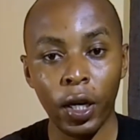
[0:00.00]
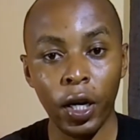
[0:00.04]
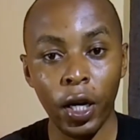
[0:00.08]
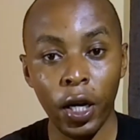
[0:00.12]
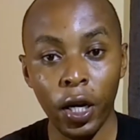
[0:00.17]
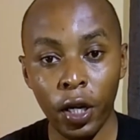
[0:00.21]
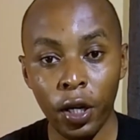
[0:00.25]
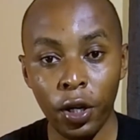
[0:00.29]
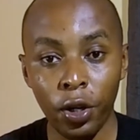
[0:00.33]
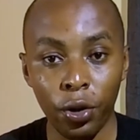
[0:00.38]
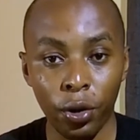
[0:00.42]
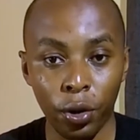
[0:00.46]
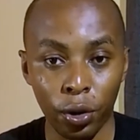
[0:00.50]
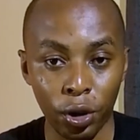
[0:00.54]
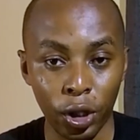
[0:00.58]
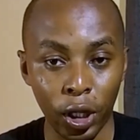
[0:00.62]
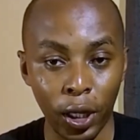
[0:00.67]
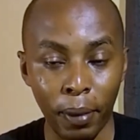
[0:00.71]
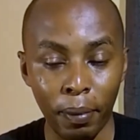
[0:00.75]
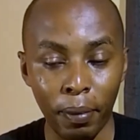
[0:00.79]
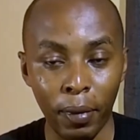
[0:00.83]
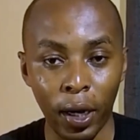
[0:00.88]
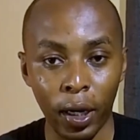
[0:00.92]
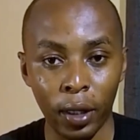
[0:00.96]
in your
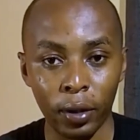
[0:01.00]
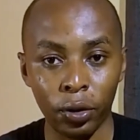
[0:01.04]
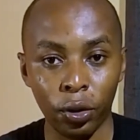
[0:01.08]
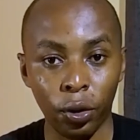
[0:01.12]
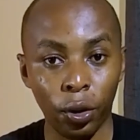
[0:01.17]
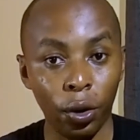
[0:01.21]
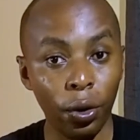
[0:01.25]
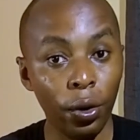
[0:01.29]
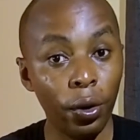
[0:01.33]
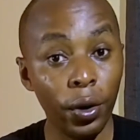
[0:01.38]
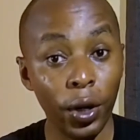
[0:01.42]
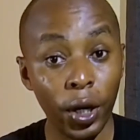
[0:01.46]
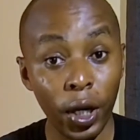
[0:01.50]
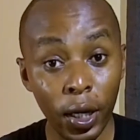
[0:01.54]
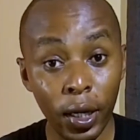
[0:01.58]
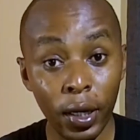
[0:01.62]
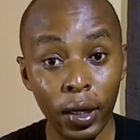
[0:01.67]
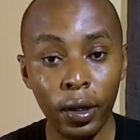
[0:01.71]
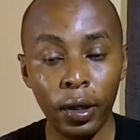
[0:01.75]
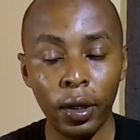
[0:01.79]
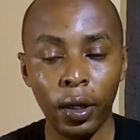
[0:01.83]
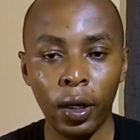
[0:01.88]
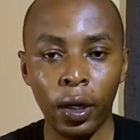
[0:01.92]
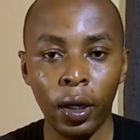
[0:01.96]
Chama or
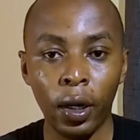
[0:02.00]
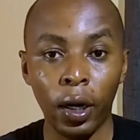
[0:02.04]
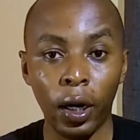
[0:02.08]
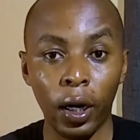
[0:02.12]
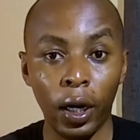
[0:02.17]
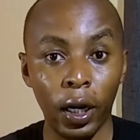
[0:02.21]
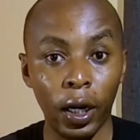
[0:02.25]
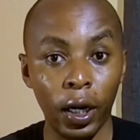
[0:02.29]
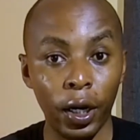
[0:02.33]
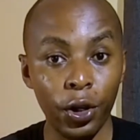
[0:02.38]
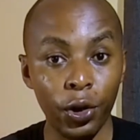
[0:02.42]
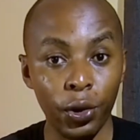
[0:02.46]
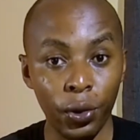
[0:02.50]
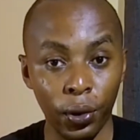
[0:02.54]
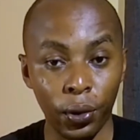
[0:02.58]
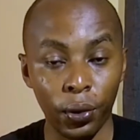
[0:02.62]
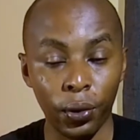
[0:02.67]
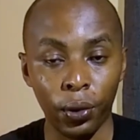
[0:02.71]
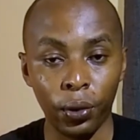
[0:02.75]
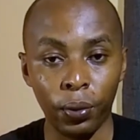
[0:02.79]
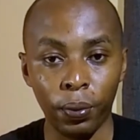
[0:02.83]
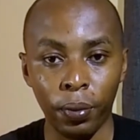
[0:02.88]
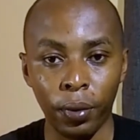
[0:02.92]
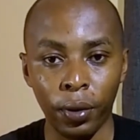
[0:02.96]
in your
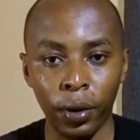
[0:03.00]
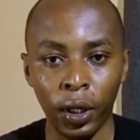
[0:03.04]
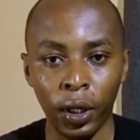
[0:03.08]
group.